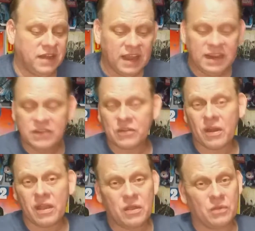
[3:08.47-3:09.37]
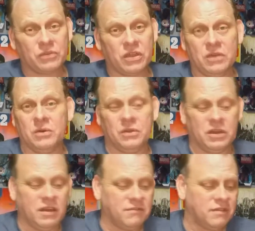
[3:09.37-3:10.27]
Danny Trejo's killed
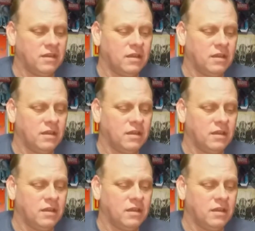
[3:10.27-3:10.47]
off.